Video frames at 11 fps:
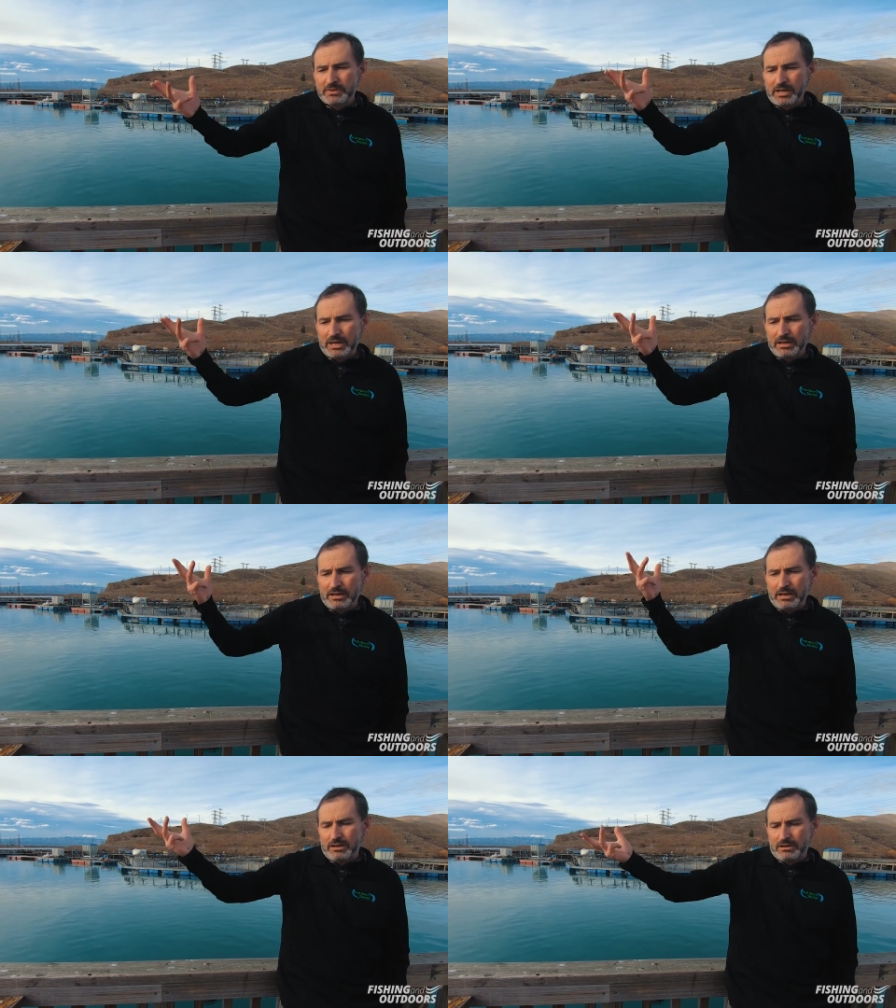
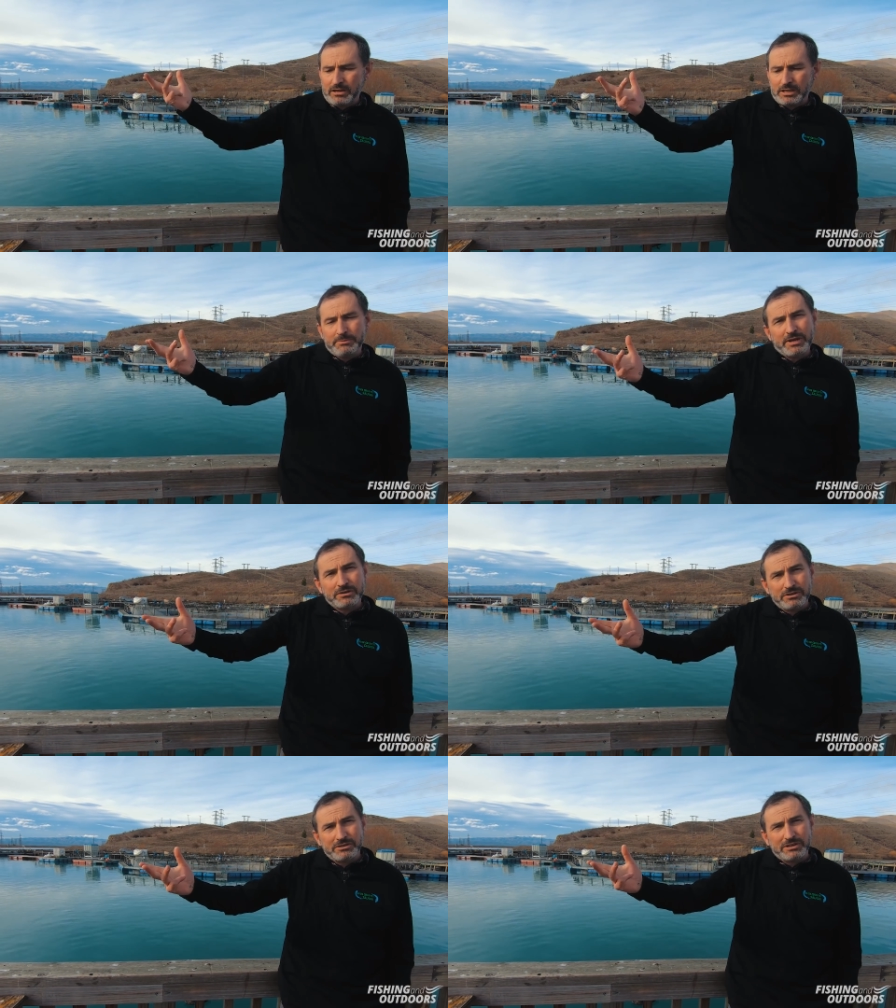Aoraki
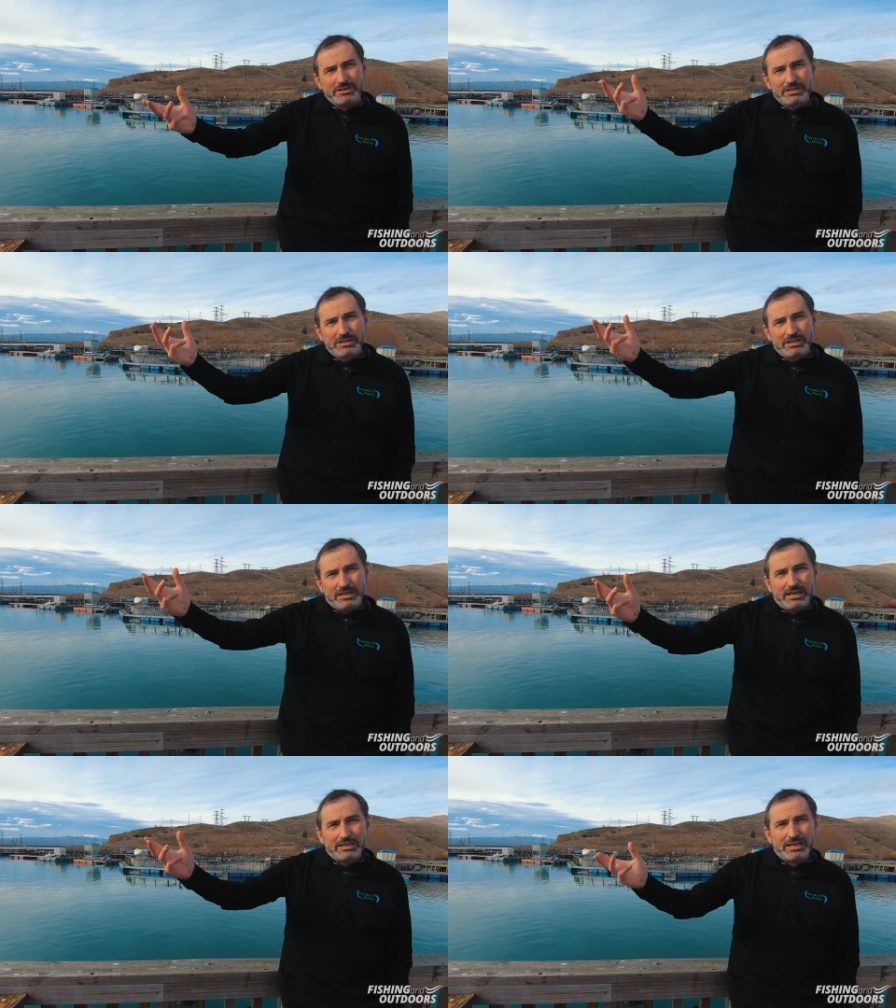Mount Cook,
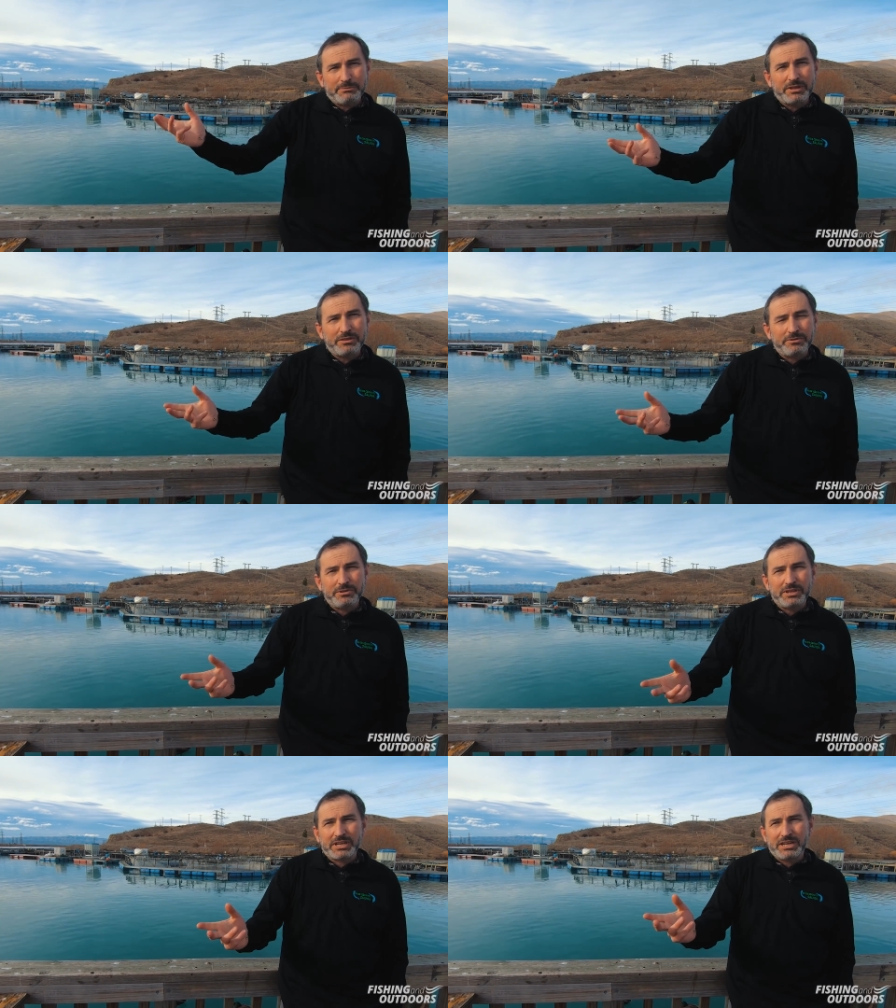coming
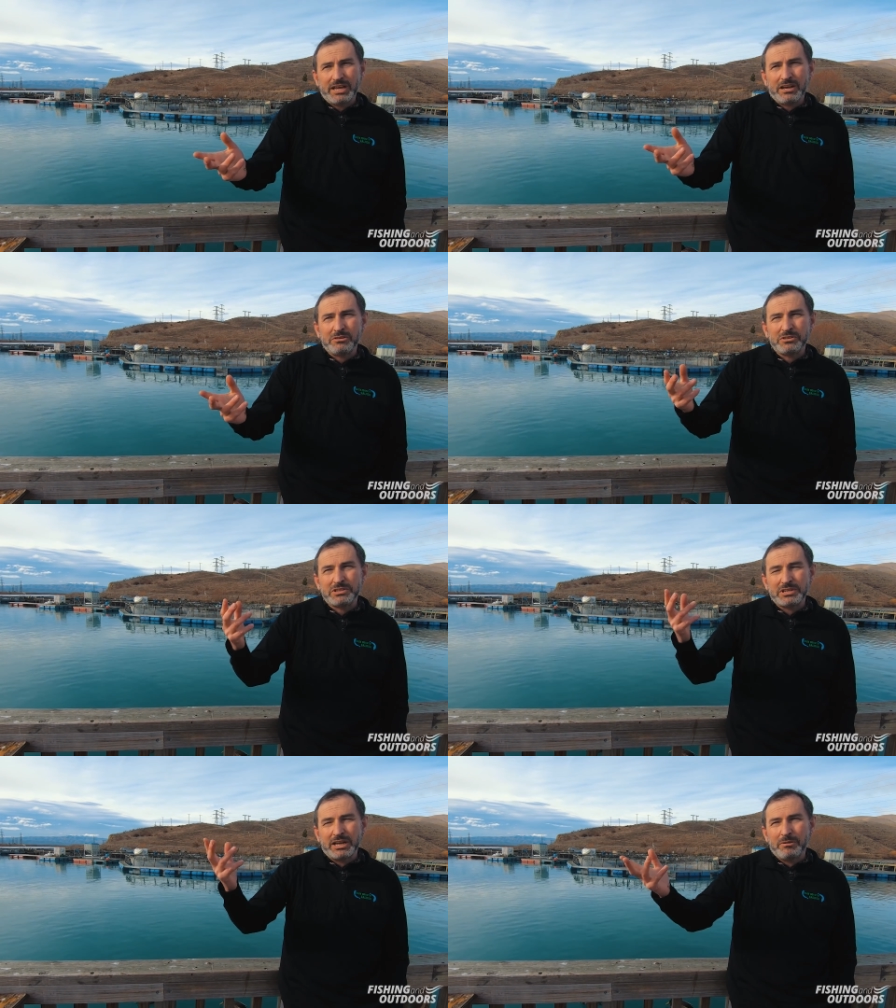through the
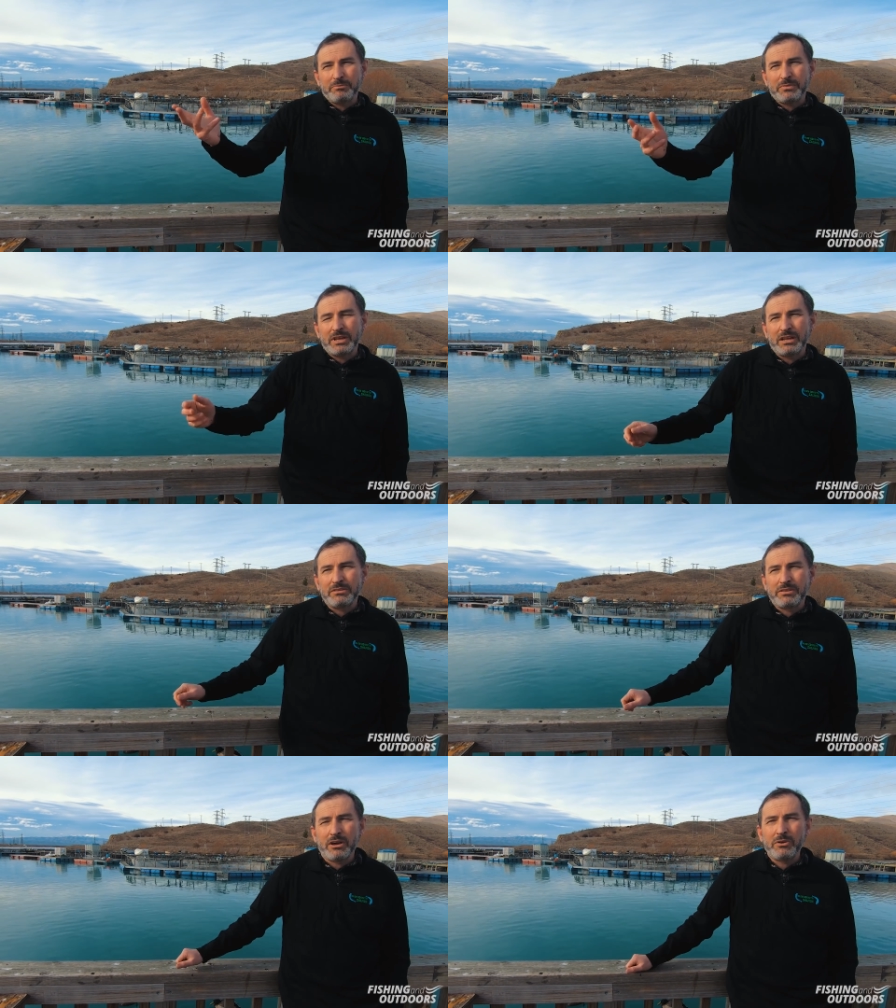canals,
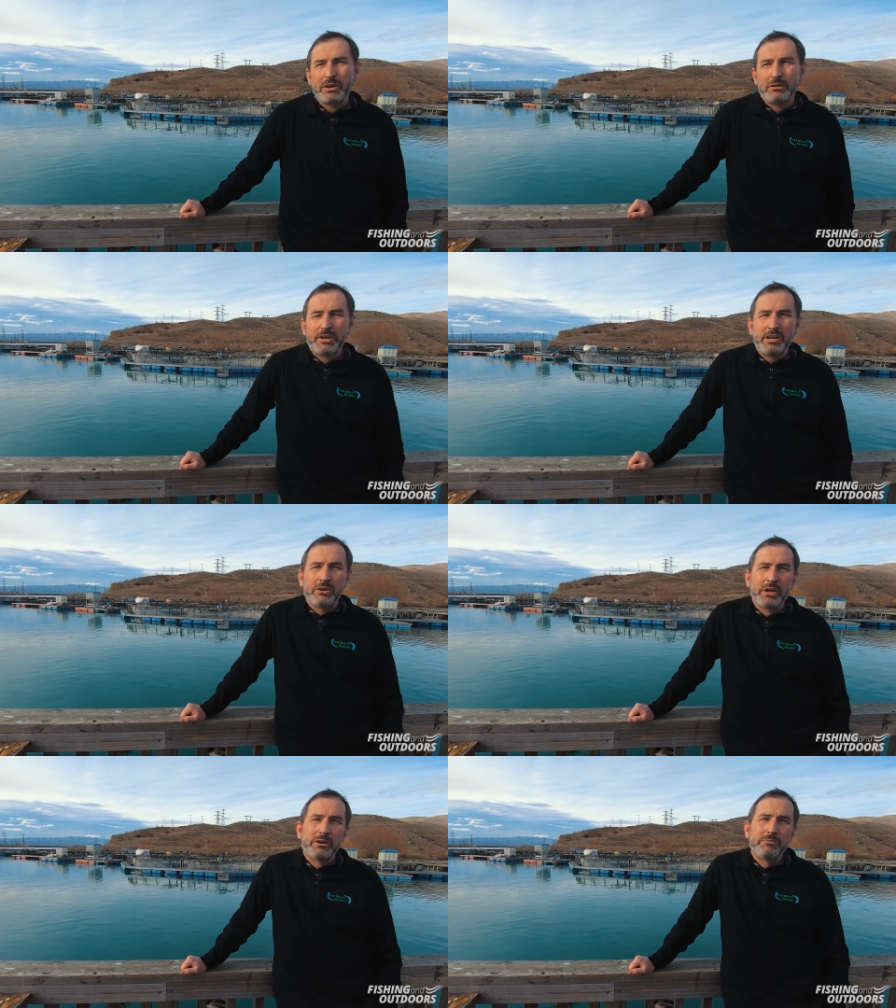the Ben
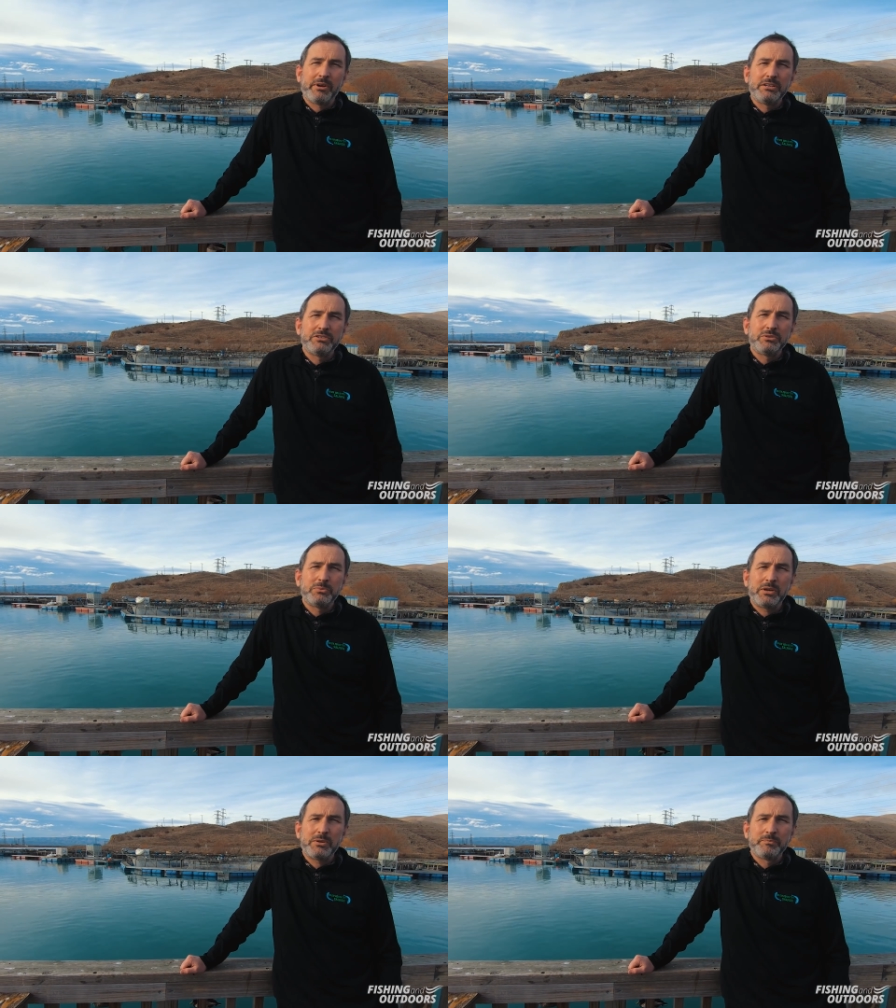Ohau Range as
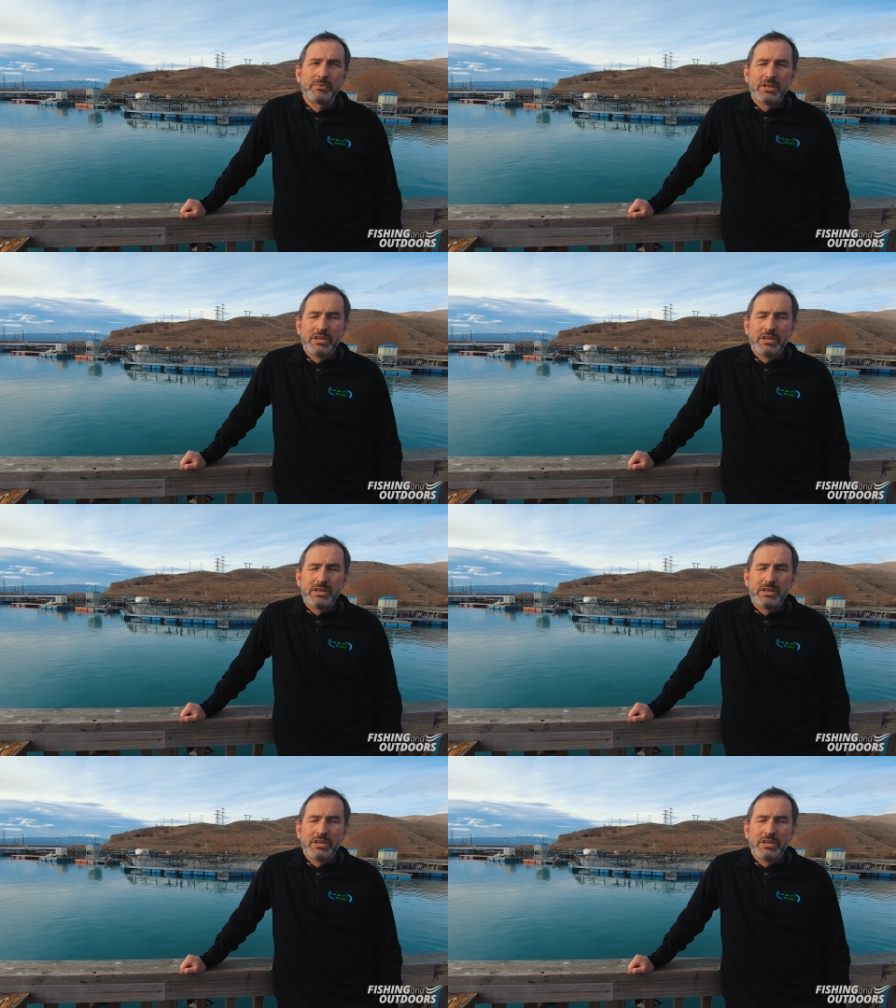well,